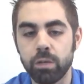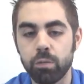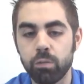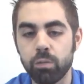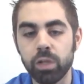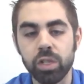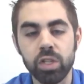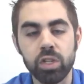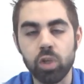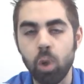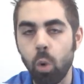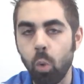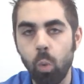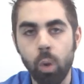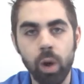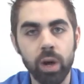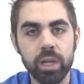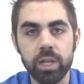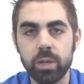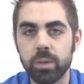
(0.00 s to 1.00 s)
You really don't
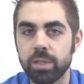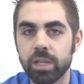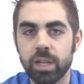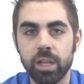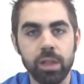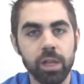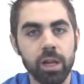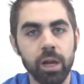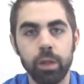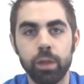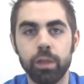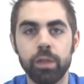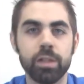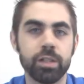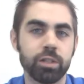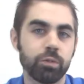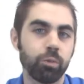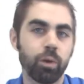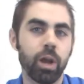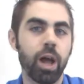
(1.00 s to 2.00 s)
want to use anything other than
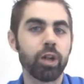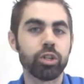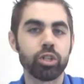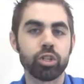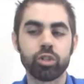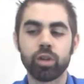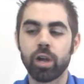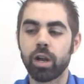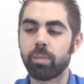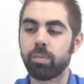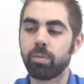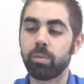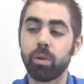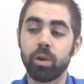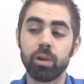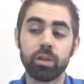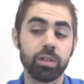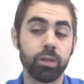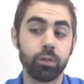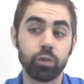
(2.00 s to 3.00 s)
this. We're not just trying to promote
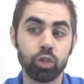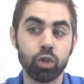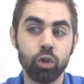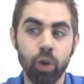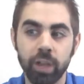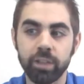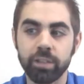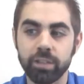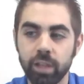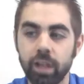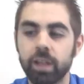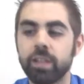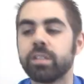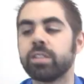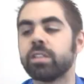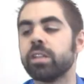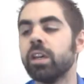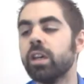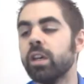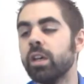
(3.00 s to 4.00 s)
ourselves. Trust us.